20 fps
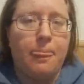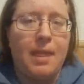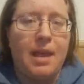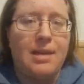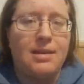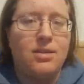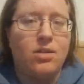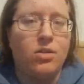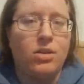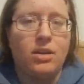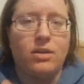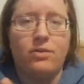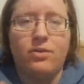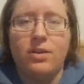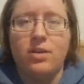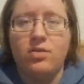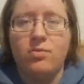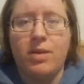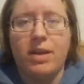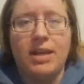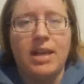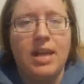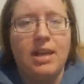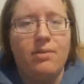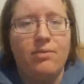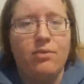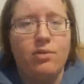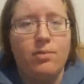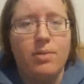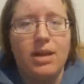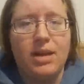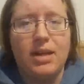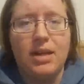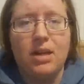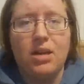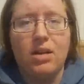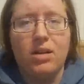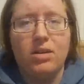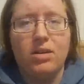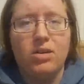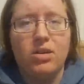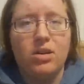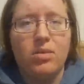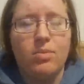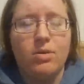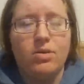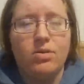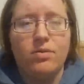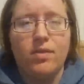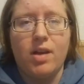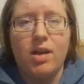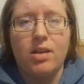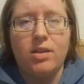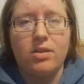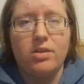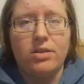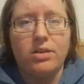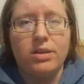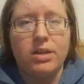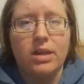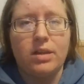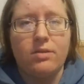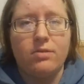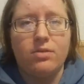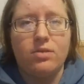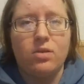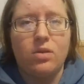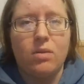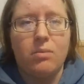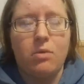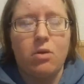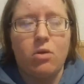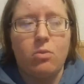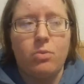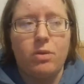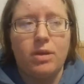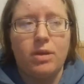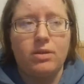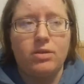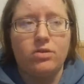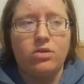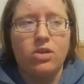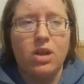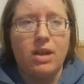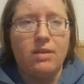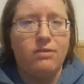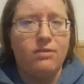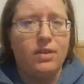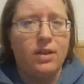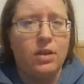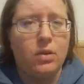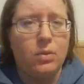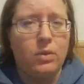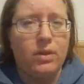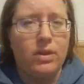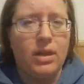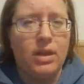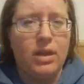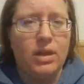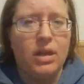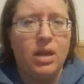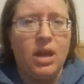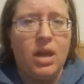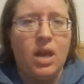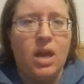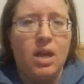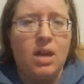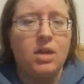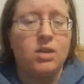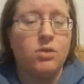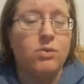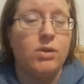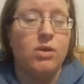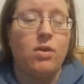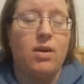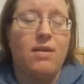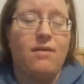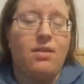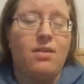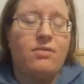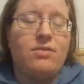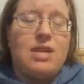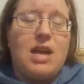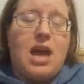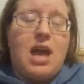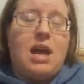I still need to finish my cape for my character and a bunch of other stuff, so I'm hoping to try and fiddle with it because we don't have enough